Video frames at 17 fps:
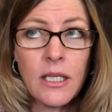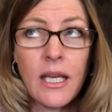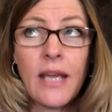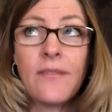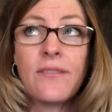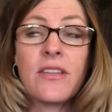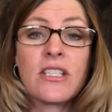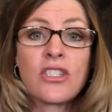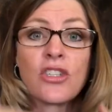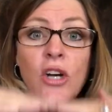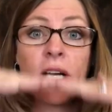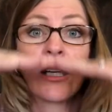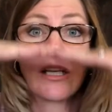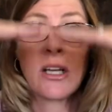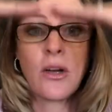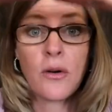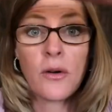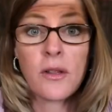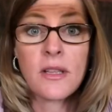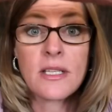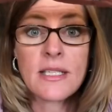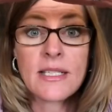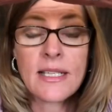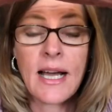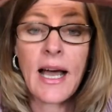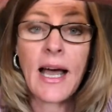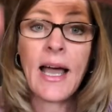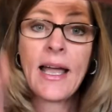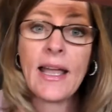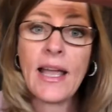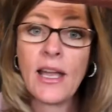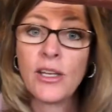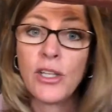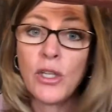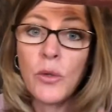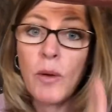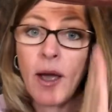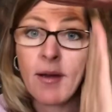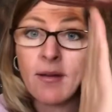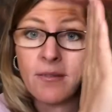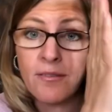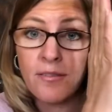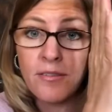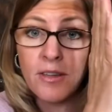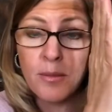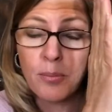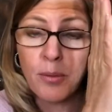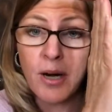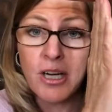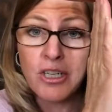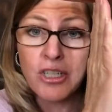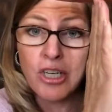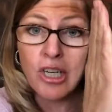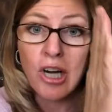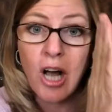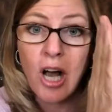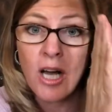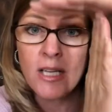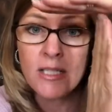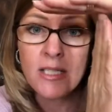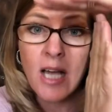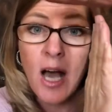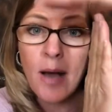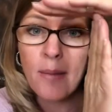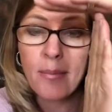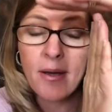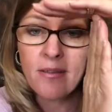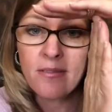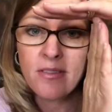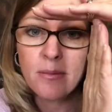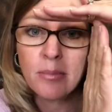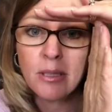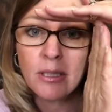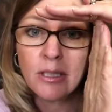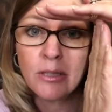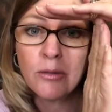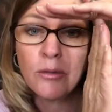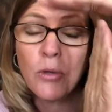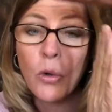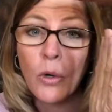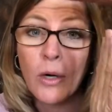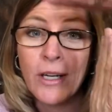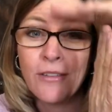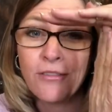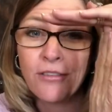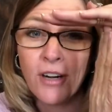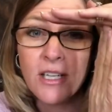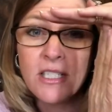if it's trying to go to the sky and you have the pressure on top of the balloon or in front